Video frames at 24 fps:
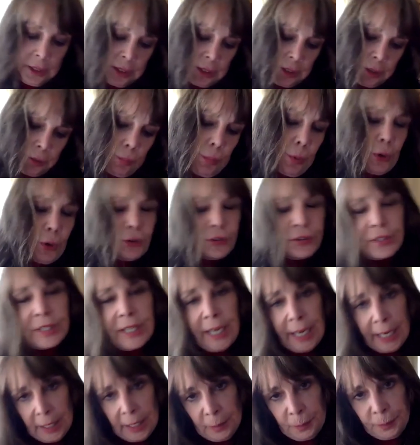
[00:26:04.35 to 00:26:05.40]

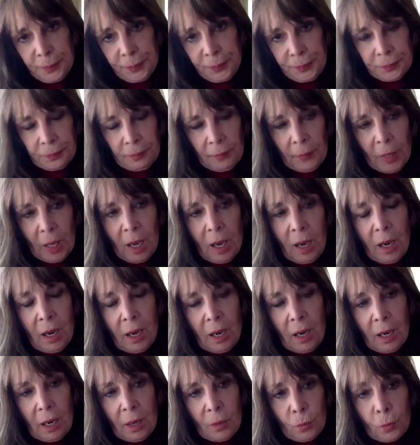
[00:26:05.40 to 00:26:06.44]
birthday.
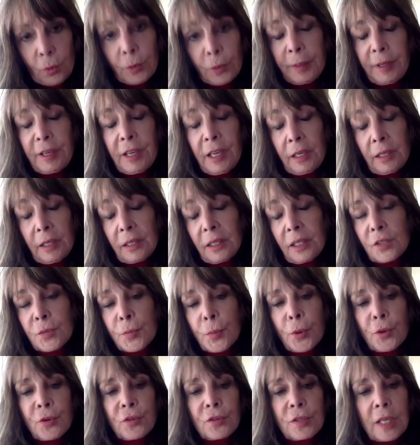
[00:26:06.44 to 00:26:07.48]
Uh, would be his
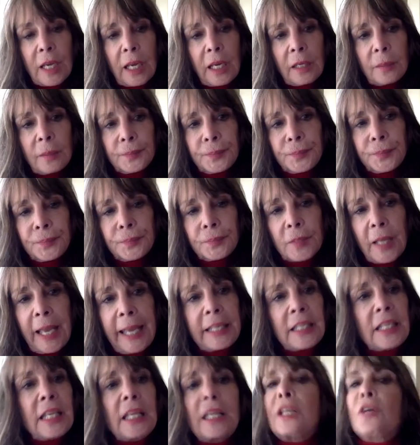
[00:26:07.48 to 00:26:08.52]
birthday,
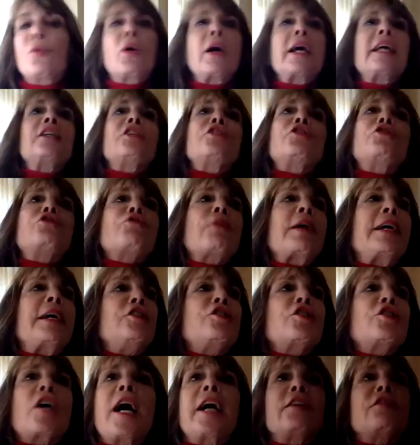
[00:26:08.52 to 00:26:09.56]
and in a, in a
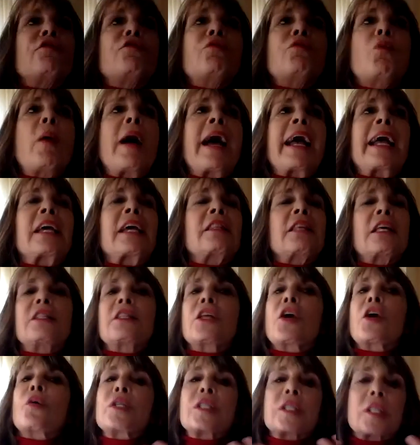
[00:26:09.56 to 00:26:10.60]
strange kind of way that
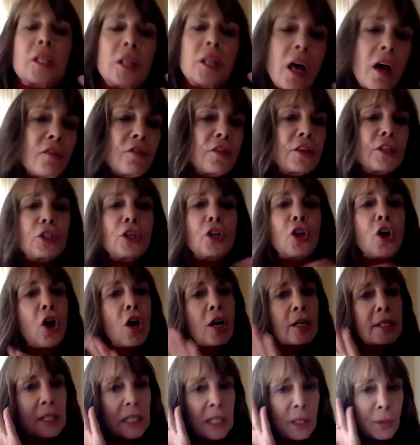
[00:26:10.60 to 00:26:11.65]
there is love and
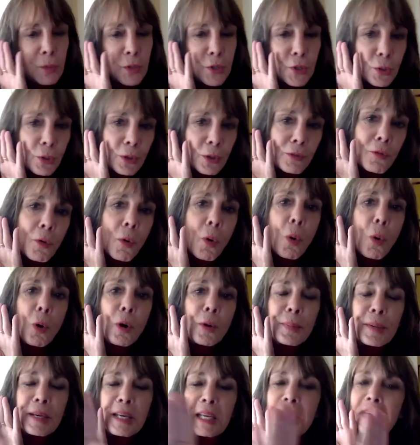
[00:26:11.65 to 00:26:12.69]
loss. He was sort of
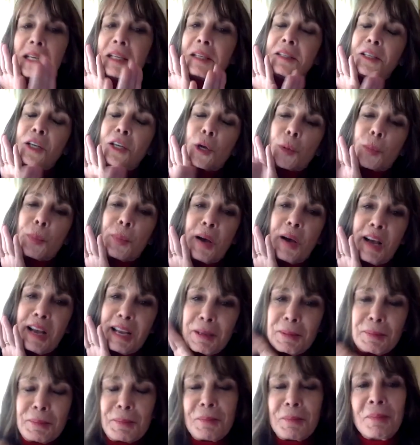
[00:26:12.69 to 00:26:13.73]
orbiting
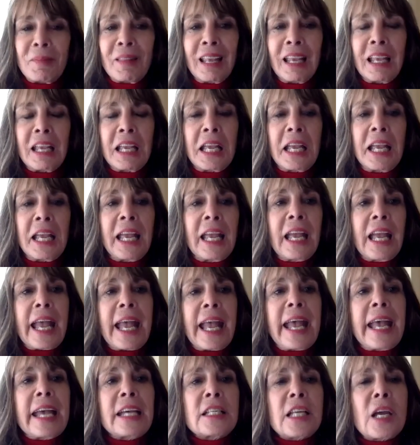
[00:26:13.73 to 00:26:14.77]
nearby,
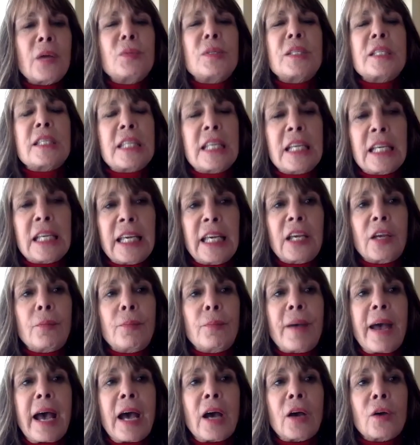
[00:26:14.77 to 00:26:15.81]
and I was thinking
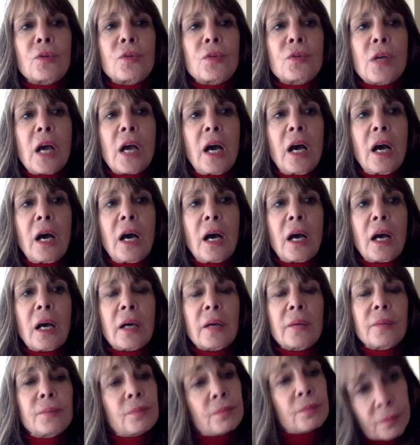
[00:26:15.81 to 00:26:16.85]
about uh,
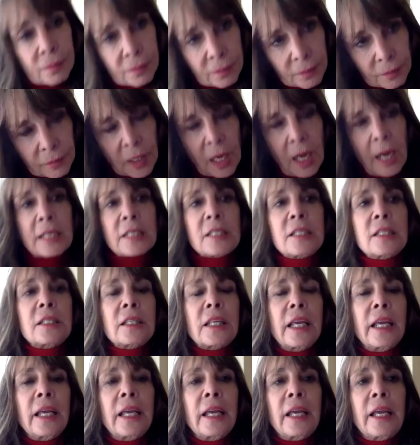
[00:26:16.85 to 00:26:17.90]
us
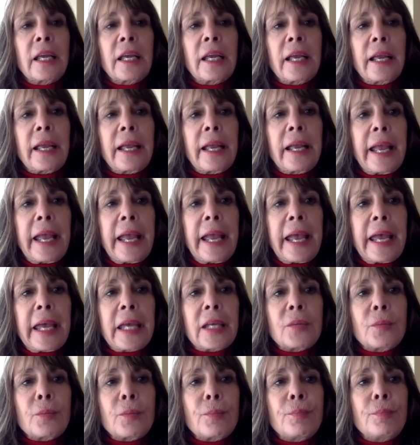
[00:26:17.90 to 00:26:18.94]

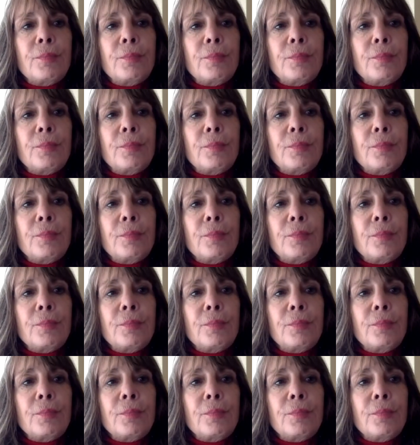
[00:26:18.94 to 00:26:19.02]
and